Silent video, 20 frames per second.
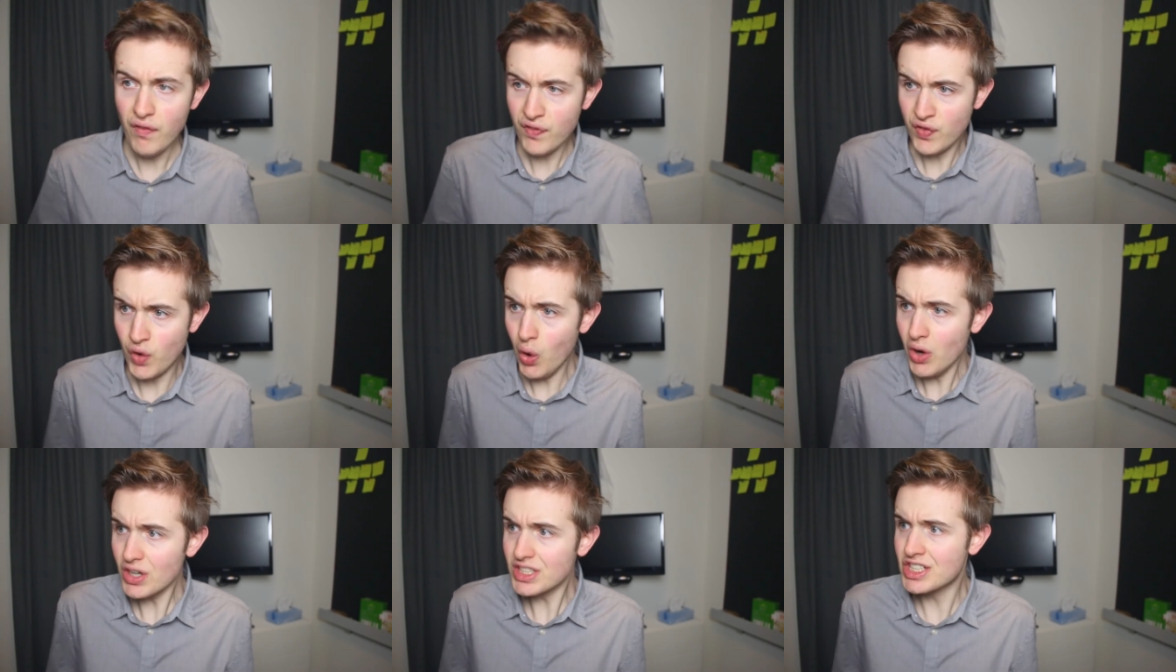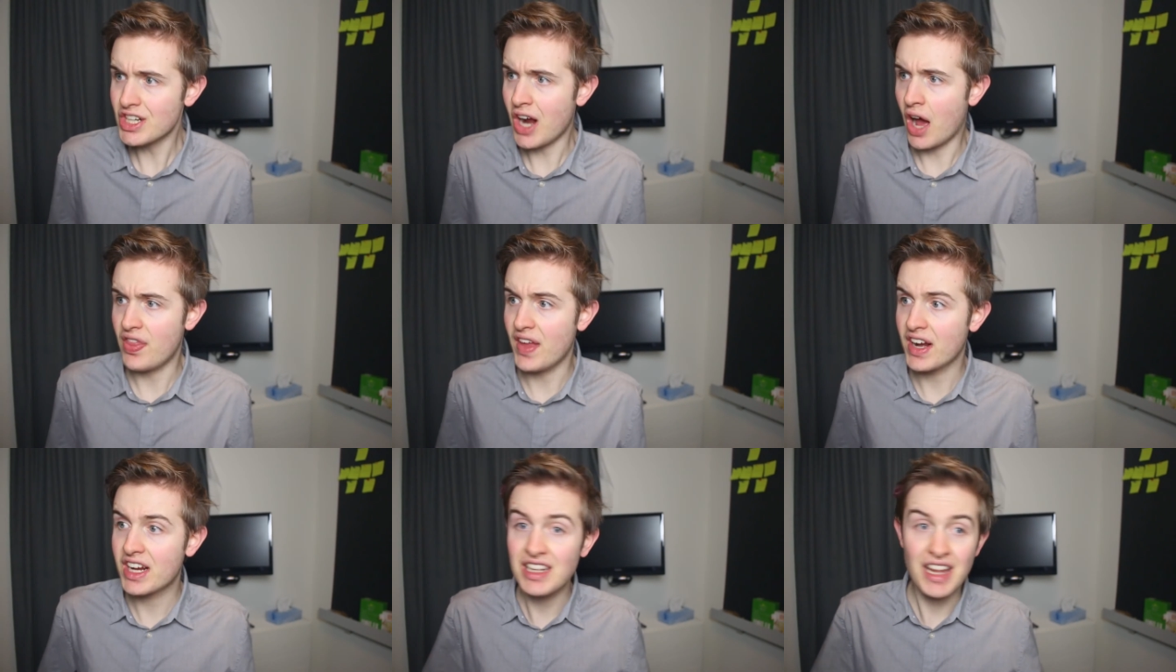Of course
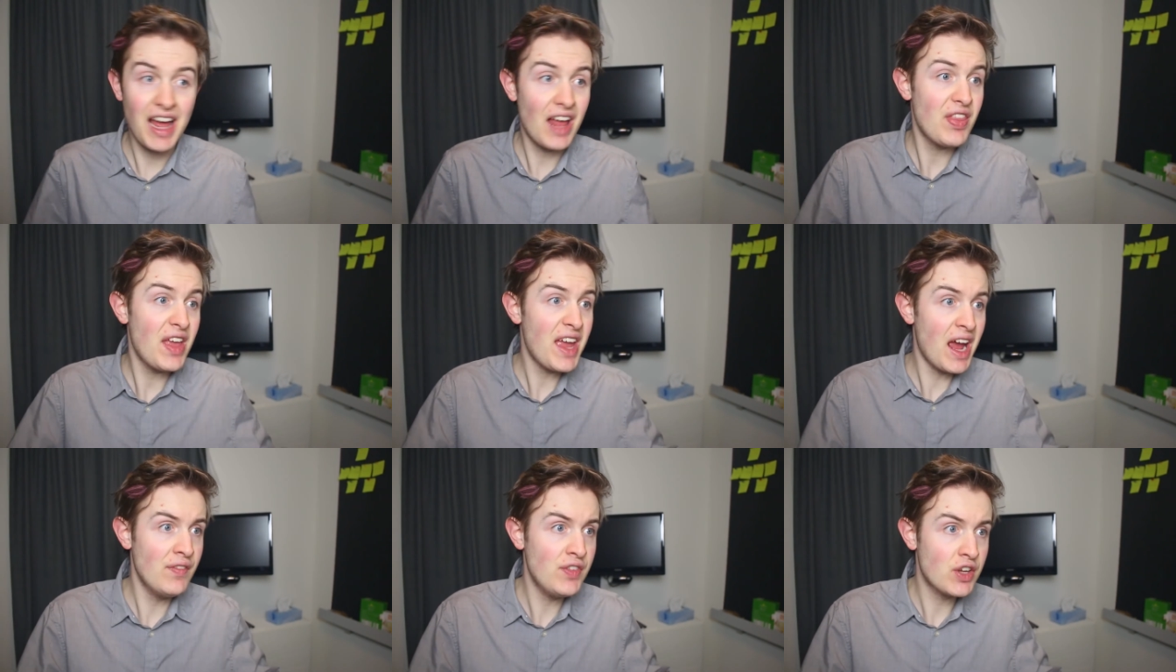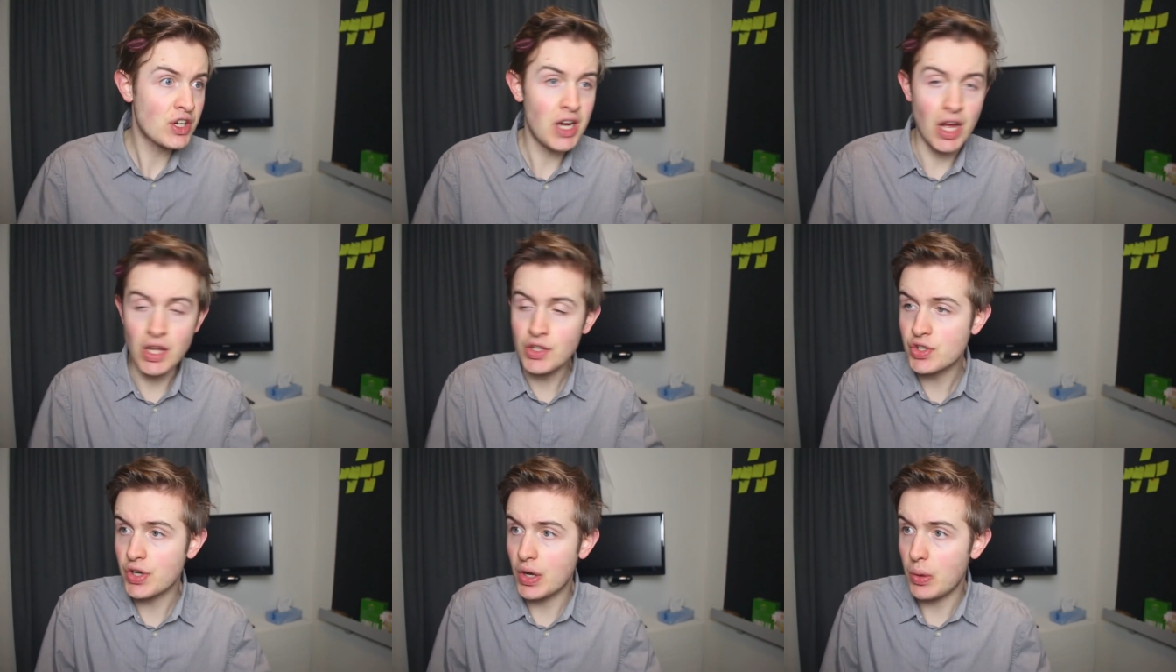not. They're glad they have the
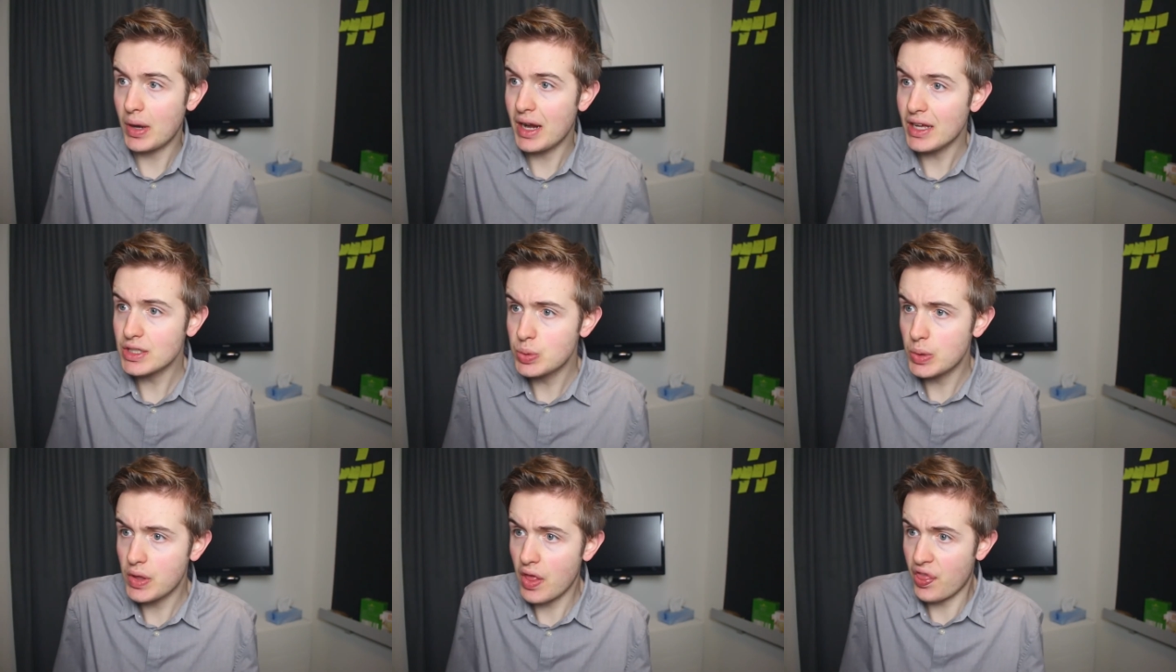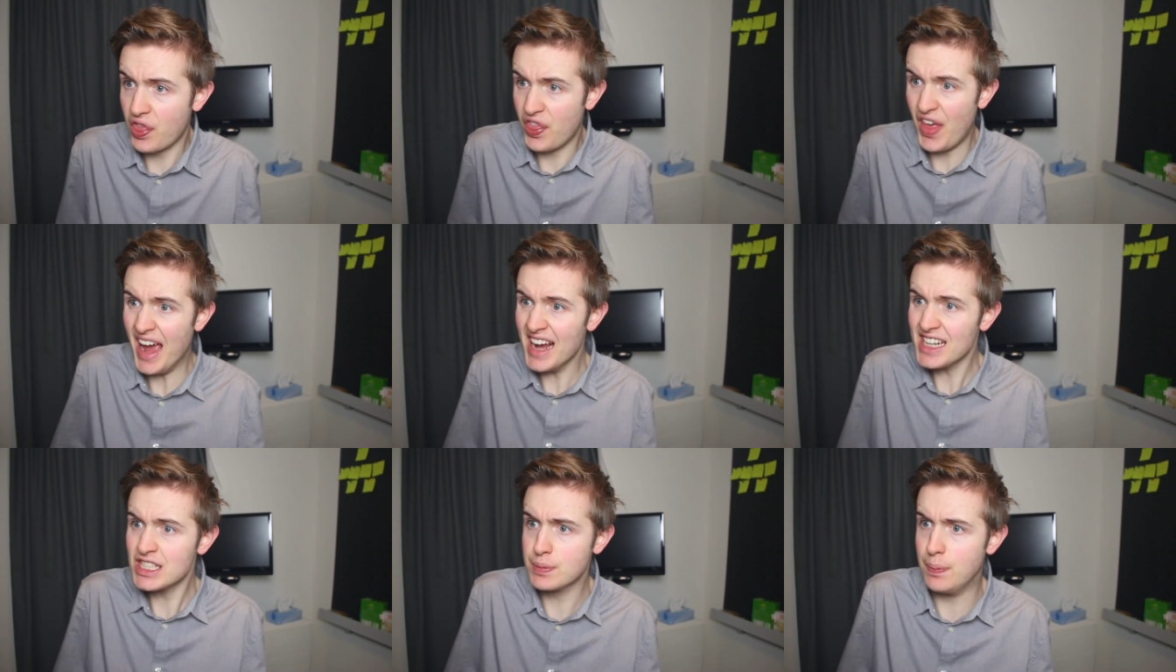country. What else would the
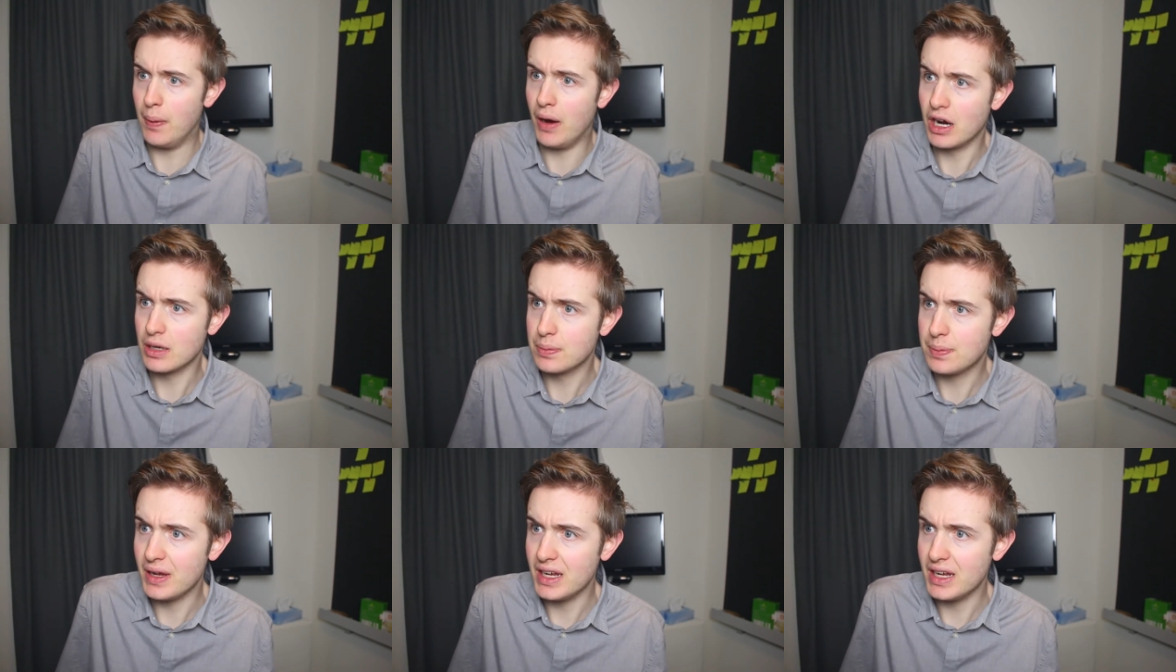thanks part